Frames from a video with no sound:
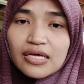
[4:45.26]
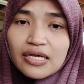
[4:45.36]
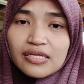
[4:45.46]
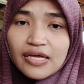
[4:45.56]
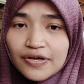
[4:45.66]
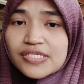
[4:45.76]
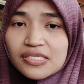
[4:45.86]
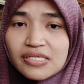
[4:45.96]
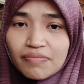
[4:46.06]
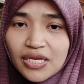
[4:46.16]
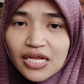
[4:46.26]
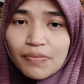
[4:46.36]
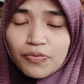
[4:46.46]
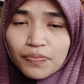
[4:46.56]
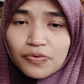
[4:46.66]
It carries the same meaning
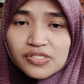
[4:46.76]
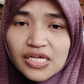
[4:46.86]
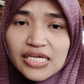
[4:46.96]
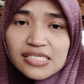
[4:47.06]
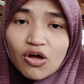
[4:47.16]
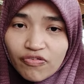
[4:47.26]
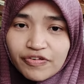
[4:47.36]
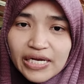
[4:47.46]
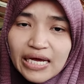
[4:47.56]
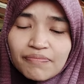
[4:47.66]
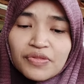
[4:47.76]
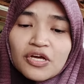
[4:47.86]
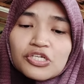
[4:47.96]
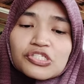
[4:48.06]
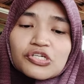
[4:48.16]
lah, proposal is offer lah.
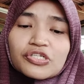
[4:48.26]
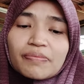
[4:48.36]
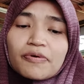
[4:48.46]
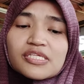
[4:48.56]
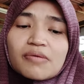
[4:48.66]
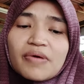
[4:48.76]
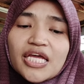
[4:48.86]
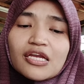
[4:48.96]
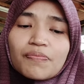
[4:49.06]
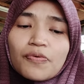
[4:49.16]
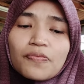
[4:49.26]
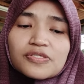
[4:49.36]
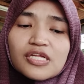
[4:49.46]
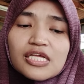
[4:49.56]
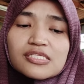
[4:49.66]
So the person making the
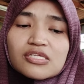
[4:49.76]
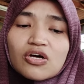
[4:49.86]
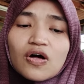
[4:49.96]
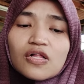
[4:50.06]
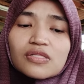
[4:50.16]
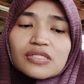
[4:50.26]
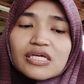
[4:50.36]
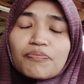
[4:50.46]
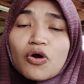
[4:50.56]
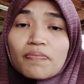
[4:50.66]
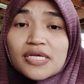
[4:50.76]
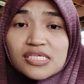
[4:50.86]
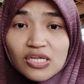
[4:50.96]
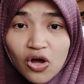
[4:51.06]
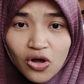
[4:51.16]
proposal is called the
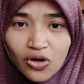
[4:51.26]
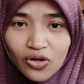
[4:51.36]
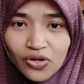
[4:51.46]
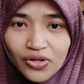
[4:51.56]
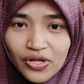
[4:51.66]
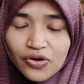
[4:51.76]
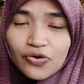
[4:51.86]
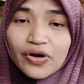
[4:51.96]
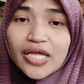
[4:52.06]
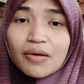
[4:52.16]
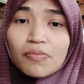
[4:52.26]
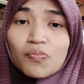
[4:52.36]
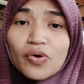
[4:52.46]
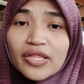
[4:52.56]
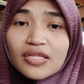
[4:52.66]
promisor. Orang yang
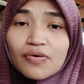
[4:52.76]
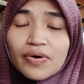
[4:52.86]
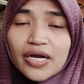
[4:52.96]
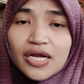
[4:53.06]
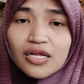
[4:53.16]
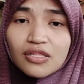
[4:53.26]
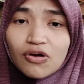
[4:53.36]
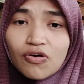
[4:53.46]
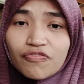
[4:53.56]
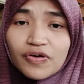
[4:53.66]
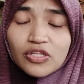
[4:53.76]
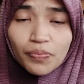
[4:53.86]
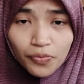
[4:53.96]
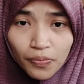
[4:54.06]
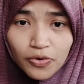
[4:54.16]
membuat tawaran atau offer
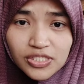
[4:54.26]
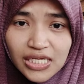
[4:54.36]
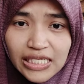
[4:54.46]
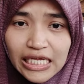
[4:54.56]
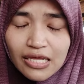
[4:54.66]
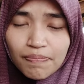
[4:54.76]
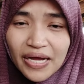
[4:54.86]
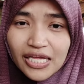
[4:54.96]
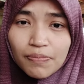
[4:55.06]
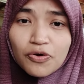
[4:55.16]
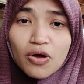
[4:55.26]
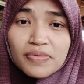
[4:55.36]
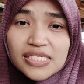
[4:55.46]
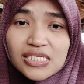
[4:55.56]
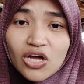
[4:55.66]
atau proposal ni dipanggil
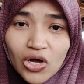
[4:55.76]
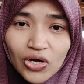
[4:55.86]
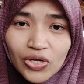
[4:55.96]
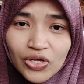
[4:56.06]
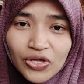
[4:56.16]
promisor.